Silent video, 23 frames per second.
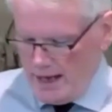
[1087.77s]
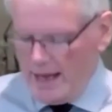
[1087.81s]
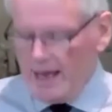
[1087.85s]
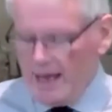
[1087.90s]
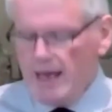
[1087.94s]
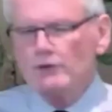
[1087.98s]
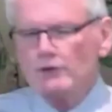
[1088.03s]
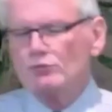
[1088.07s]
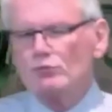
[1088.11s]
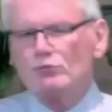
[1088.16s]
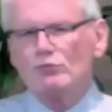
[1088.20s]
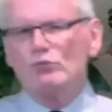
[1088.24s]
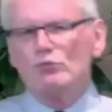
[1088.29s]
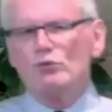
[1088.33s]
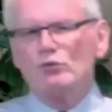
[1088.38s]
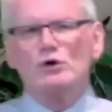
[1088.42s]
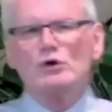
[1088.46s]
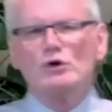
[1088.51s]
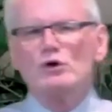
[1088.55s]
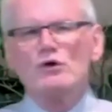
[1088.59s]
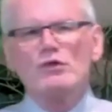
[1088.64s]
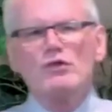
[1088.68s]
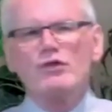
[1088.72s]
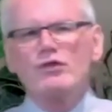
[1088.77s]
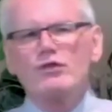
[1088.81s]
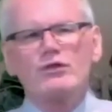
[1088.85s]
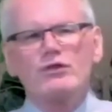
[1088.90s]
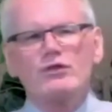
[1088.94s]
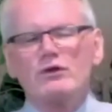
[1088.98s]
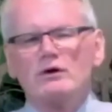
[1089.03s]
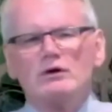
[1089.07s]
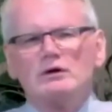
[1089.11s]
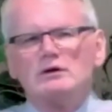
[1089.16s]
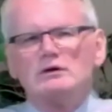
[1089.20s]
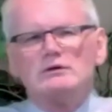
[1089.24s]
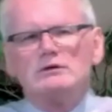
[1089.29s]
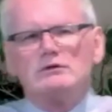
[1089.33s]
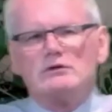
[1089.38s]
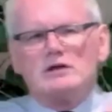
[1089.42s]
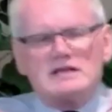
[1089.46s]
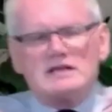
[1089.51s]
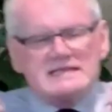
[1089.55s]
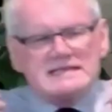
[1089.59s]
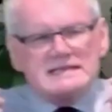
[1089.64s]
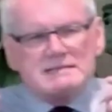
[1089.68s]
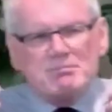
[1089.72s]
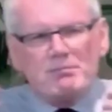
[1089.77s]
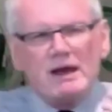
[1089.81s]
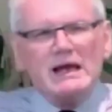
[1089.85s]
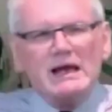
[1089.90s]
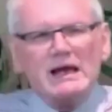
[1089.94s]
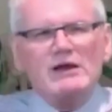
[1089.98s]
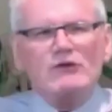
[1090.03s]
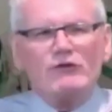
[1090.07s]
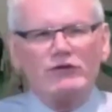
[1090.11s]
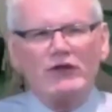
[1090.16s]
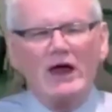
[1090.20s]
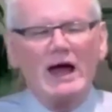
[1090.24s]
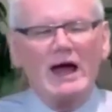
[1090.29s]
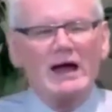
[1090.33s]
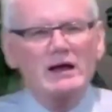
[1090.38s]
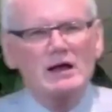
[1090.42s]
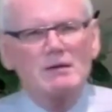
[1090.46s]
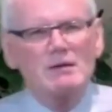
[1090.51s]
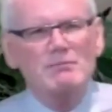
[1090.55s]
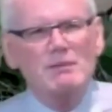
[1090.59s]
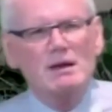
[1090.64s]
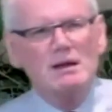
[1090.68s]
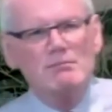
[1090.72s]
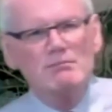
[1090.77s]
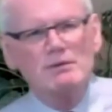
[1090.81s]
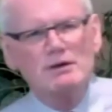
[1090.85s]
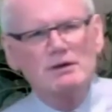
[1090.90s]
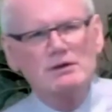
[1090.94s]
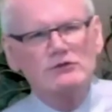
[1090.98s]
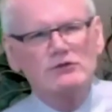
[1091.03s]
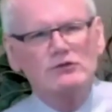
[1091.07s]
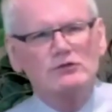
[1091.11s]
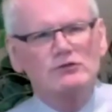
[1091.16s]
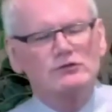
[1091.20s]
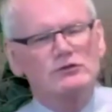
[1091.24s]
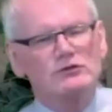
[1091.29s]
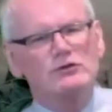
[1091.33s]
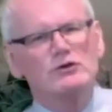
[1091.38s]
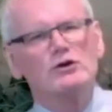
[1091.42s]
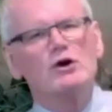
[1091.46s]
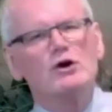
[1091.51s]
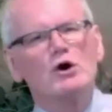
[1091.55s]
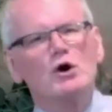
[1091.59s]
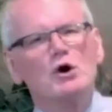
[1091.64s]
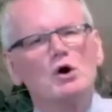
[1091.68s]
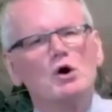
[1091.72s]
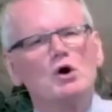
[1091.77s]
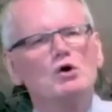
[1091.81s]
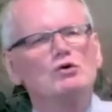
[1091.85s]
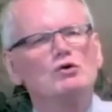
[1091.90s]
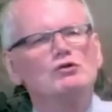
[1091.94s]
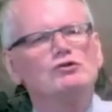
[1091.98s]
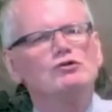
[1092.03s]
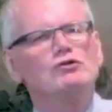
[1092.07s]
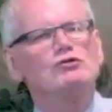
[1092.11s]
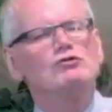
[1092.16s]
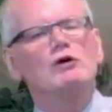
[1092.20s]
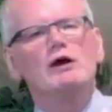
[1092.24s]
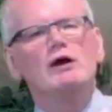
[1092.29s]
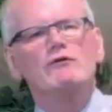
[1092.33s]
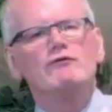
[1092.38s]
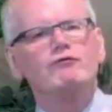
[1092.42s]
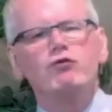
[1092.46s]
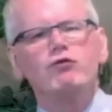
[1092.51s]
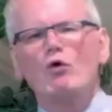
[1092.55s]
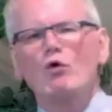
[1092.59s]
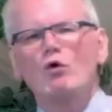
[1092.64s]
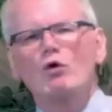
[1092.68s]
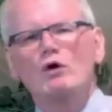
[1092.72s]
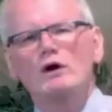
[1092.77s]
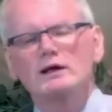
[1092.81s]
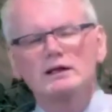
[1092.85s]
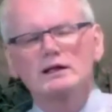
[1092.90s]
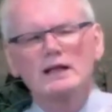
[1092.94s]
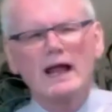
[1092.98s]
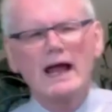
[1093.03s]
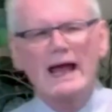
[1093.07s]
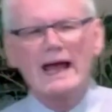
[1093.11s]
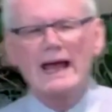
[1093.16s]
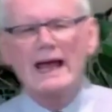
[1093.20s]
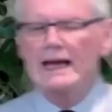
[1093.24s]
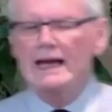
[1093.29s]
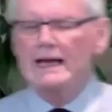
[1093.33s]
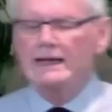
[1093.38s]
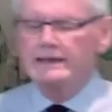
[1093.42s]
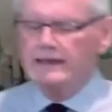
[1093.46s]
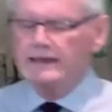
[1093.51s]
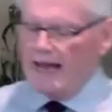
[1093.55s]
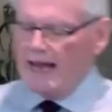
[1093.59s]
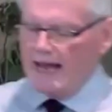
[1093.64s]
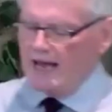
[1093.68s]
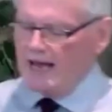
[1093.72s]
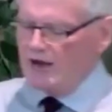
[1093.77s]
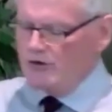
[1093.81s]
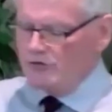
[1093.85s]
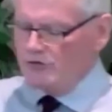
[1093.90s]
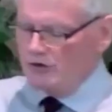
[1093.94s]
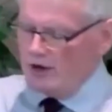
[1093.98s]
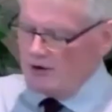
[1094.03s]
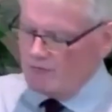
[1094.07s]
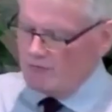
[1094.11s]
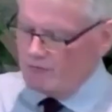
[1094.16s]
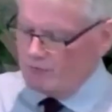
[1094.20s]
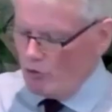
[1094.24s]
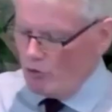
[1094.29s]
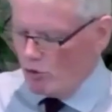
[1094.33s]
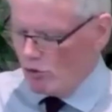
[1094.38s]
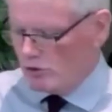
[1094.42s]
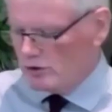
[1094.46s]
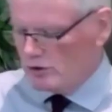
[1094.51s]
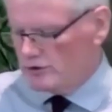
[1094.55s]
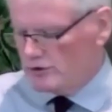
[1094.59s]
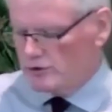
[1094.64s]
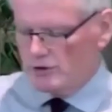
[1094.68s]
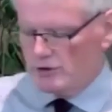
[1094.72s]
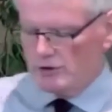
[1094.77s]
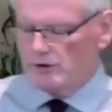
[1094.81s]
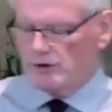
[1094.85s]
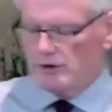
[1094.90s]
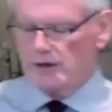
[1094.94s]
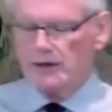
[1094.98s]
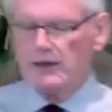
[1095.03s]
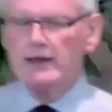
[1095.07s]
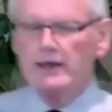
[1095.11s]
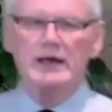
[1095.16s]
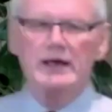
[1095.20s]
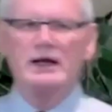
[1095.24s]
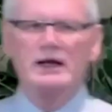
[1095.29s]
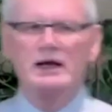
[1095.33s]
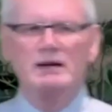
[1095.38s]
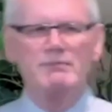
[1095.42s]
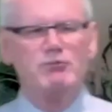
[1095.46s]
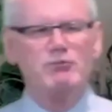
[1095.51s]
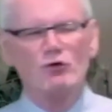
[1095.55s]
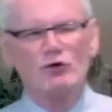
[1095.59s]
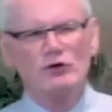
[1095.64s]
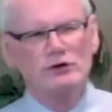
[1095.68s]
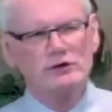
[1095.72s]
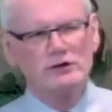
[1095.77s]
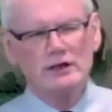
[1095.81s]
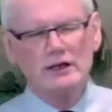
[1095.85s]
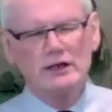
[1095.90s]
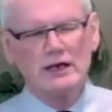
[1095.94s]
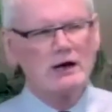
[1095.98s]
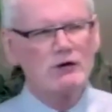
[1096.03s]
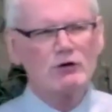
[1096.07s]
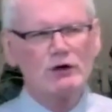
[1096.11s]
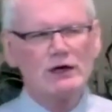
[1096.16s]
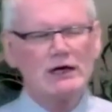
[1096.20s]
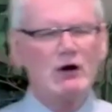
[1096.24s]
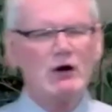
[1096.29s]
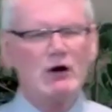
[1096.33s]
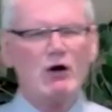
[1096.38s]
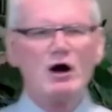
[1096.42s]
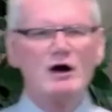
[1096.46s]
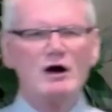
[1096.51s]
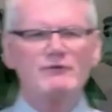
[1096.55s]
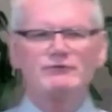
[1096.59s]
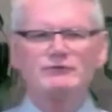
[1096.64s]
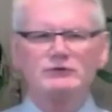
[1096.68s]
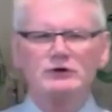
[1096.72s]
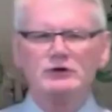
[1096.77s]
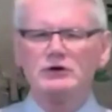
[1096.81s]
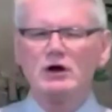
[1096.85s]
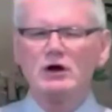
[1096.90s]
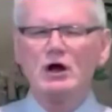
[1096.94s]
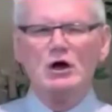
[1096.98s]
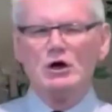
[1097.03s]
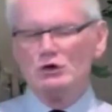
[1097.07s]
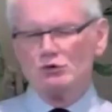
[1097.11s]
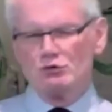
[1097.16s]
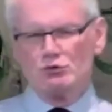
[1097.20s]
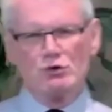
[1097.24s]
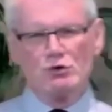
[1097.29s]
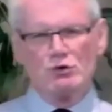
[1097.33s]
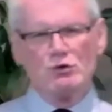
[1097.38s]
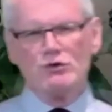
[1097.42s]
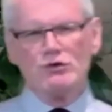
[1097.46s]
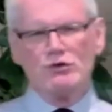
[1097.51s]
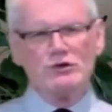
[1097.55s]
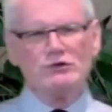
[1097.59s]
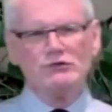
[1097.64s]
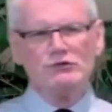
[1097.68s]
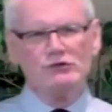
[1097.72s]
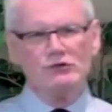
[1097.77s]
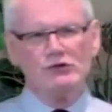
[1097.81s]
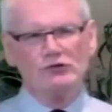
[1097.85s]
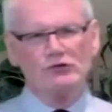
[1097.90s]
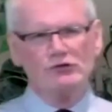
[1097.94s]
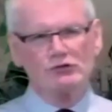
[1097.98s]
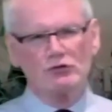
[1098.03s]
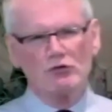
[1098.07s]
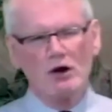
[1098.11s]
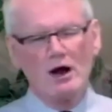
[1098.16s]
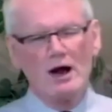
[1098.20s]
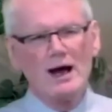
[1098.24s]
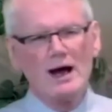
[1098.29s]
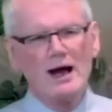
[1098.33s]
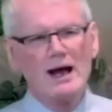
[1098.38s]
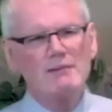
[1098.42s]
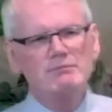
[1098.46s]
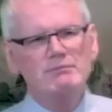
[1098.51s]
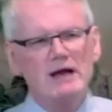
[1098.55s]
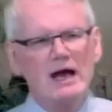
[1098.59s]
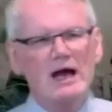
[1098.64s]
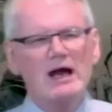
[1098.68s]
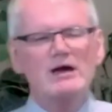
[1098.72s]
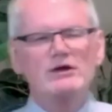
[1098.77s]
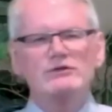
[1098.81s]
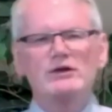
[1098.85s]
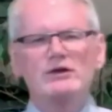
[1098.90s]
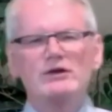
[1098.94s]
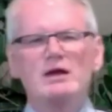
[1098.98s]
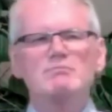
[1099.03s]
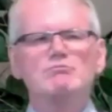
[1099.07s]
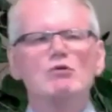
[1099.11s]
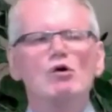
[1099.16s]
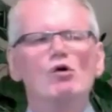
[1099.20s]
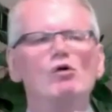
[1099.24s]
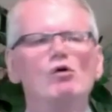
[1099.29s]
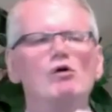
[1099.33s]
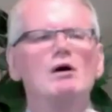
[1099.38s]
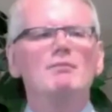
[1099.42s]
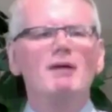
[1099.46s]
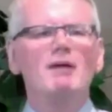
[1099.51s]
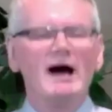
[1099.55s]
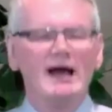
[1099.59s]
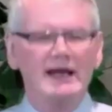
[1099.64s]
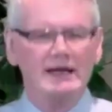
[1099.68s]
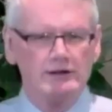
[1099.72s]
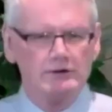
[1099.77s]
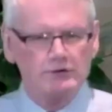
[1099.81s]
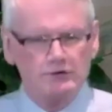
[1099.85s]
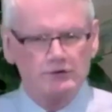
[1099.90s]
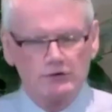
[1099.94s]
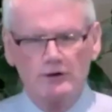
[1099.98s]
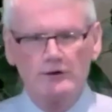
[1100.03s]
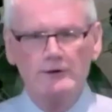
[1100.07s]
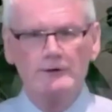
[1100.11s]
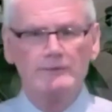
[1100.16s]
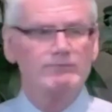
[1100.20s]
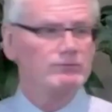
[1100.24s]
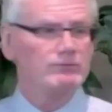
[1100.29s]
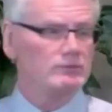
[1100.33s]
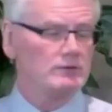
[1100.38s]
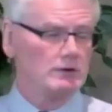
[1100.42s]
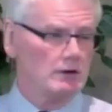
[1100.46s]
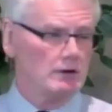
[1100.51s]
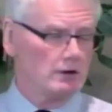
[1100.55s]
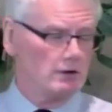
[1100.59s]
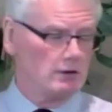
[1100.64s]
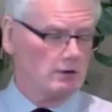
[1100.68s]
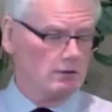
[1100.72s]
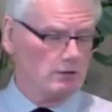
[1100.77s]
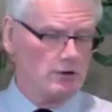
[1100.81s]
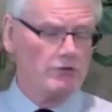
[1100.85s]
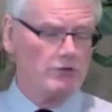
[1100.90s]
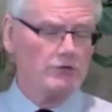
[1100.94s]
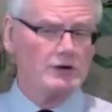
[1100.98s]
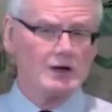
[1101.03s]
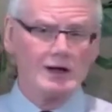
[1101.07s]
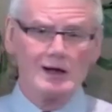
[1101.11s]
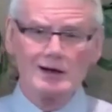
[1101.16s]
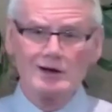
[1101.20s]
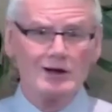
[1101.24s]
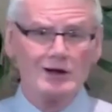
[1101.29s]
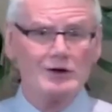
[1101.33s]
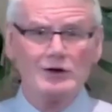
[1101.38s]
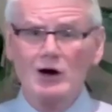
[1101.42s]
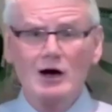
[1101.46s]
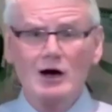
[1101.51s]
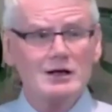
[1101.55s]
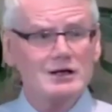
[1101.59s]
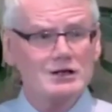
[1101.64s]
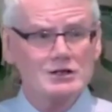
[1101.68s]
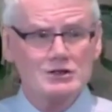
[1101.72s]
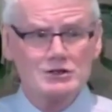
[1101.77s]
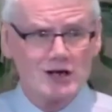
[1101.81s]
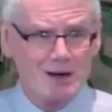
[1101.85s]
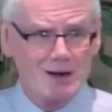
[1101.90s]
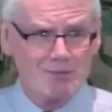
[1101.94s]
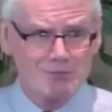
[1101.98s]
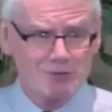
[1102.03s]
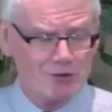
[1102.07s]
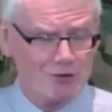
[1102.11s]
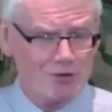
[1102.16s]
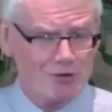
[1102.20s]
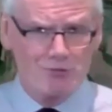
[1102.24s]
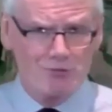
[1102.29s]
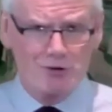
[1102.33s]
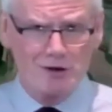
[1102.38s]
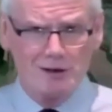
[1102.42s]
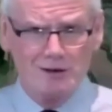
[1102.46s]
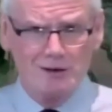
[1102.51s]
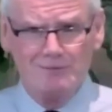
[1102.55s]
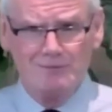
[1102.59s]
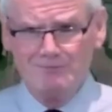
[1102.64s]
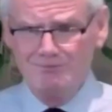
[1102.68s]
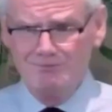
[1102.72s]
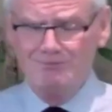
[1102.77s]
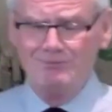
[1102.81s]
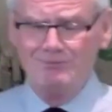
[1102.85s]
And Ruth makes that commitment to go to a foreign land as a foreigner. And I pointed out how often Ruth is described as a Moabite. Incidentally, not in chapter 3.